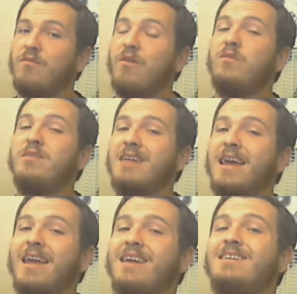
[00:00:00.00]
following
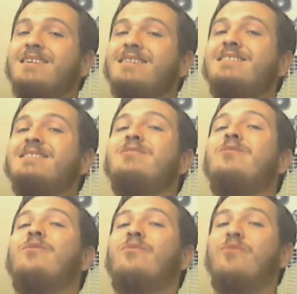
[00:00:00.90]
day
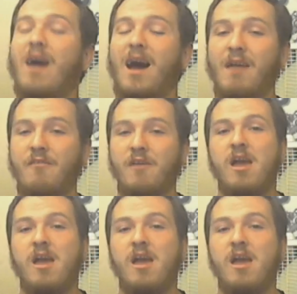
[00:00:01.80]
until five.